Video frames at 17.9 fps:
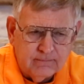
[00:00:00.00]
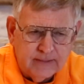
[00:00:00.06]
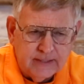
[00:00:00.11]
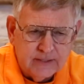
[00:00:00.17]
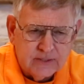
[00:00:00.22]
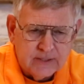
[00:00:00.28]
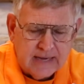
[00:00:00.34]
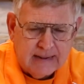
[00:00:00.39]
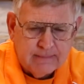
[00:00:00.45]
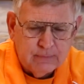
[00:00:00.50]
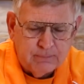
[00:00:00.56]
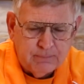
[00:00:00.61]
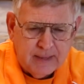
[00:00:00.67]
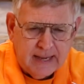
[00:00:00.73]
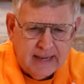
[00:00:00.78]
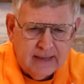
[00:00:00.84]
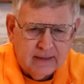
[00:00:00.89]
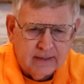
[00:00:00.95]
he said, I'm a
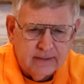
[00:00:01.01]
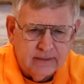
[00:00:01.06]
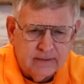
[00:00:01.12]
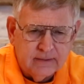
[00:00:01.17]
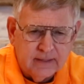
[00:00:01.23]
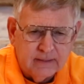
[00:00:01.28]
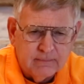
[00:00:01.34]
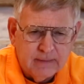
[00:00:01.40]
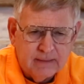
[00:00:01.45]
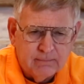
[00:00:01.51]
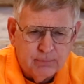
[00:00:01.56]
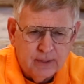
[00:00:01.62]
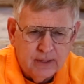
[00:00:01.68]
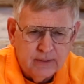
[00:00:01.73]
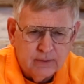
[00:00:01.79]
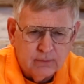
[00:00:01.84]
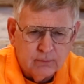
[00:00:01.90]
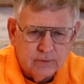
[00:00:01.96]
pilot, and my
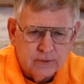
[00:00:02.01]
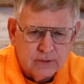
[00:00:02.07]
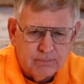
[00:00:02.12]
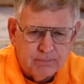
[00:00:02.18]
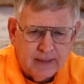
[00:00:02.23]
brother was a